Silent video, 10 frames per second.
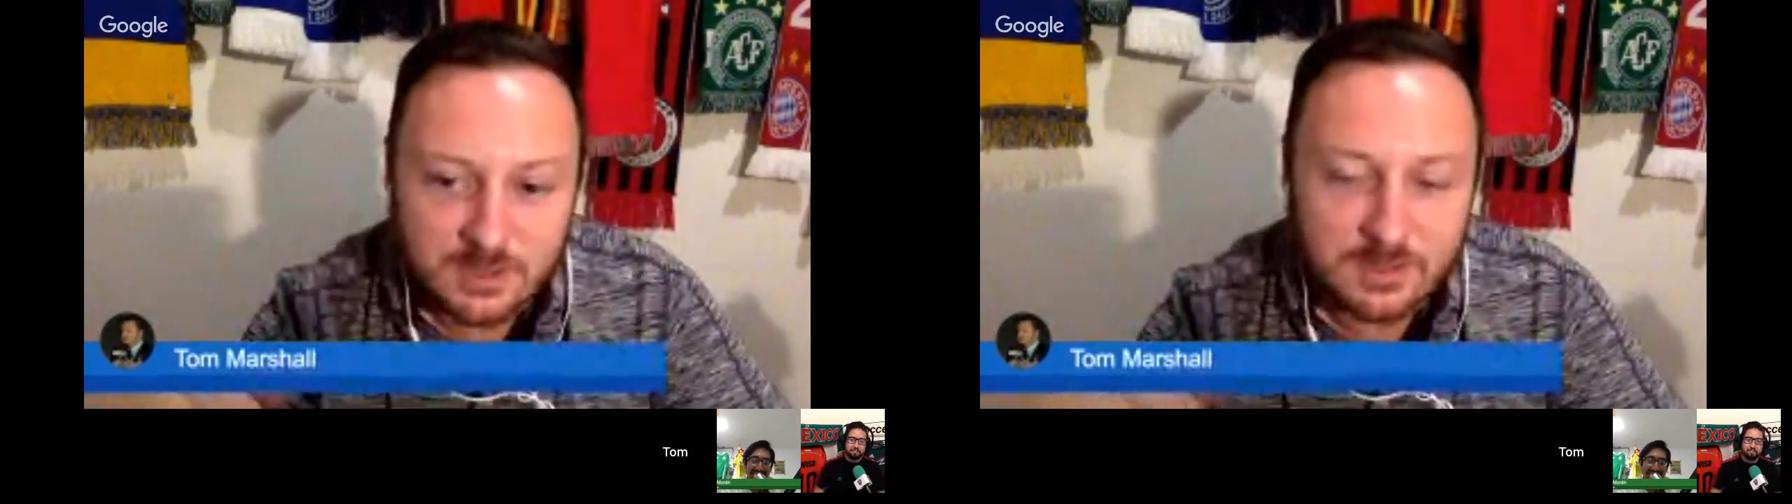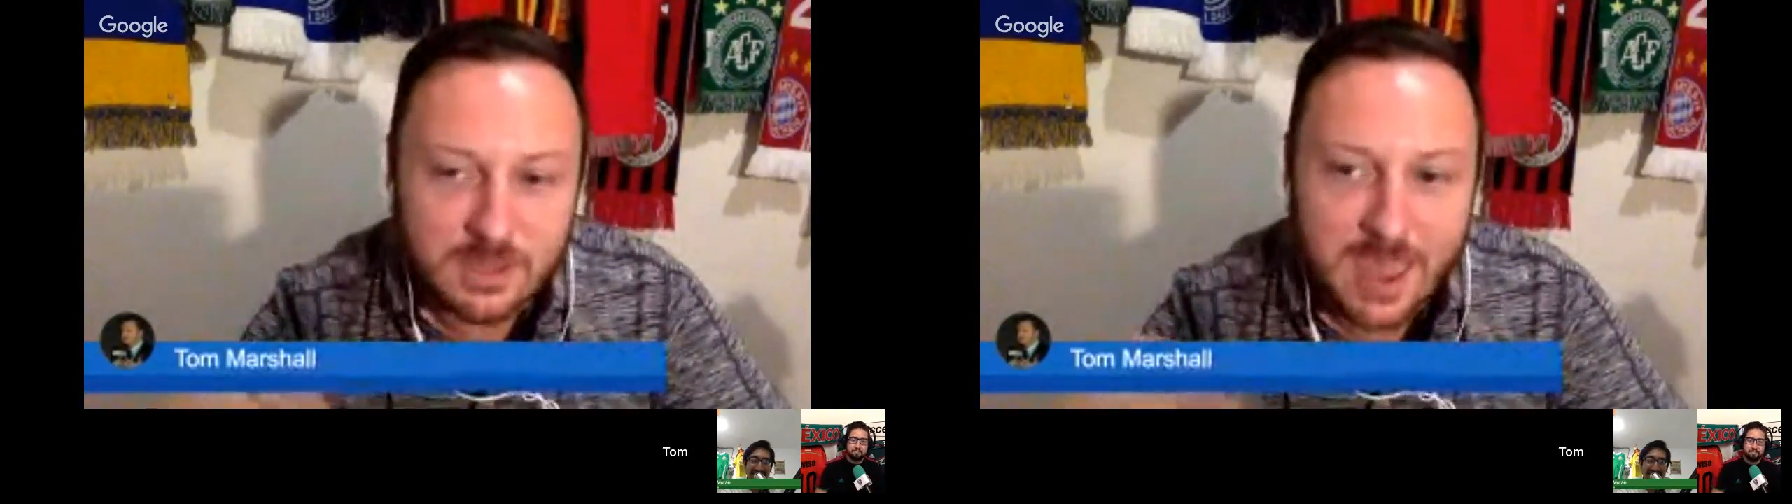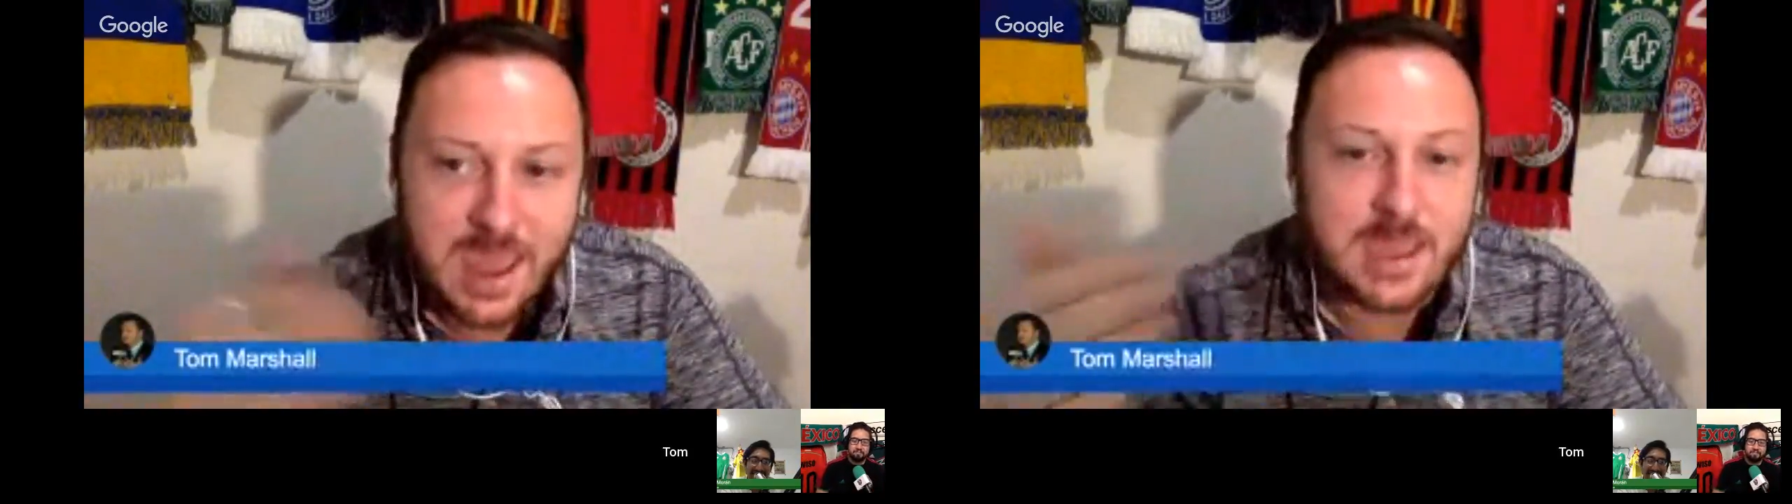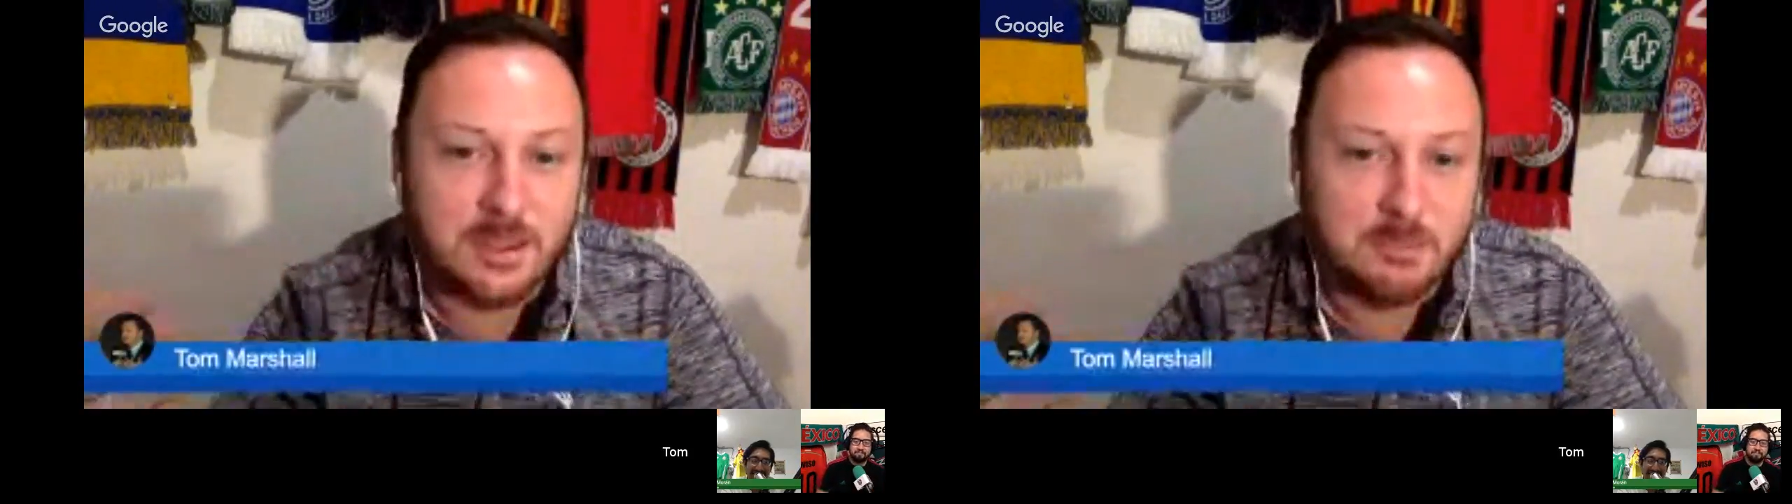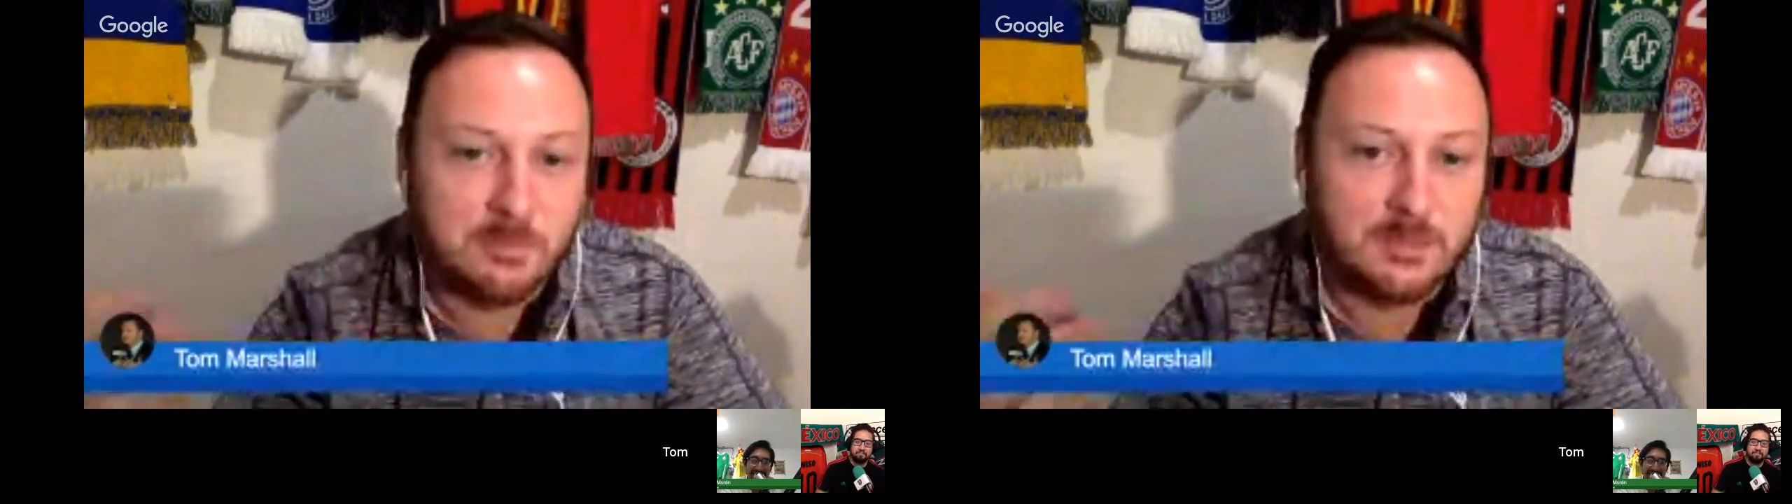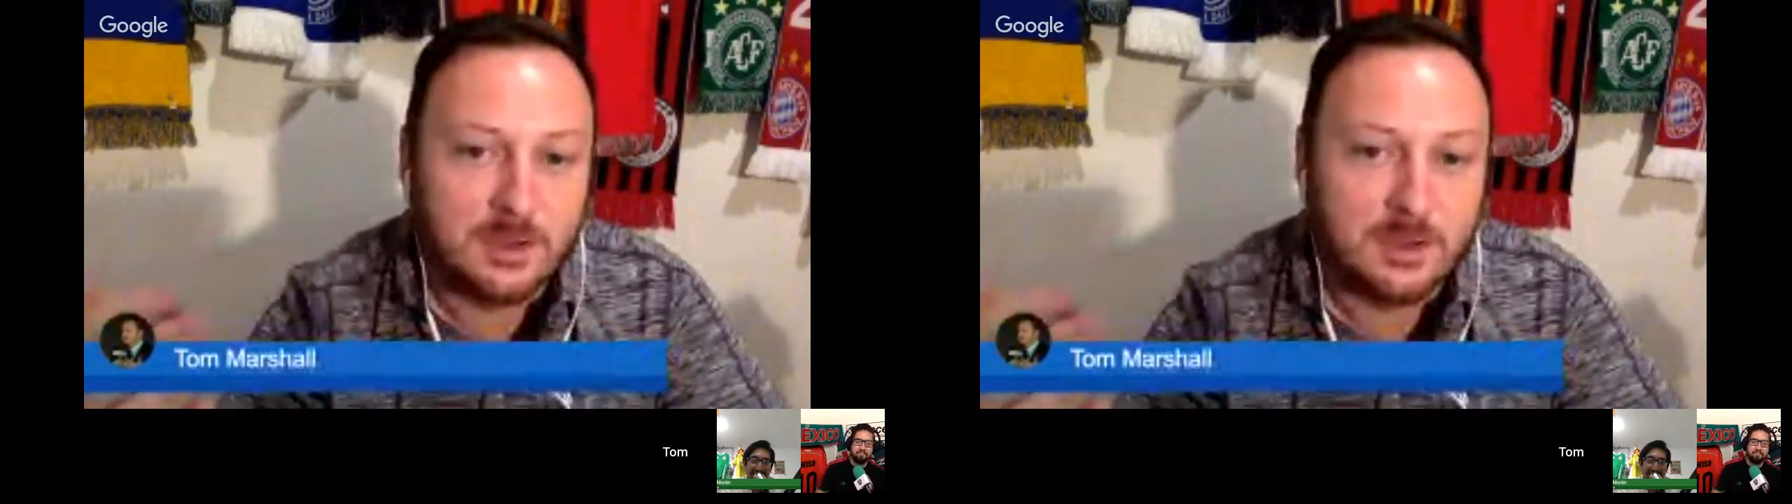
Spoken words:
and they hate him,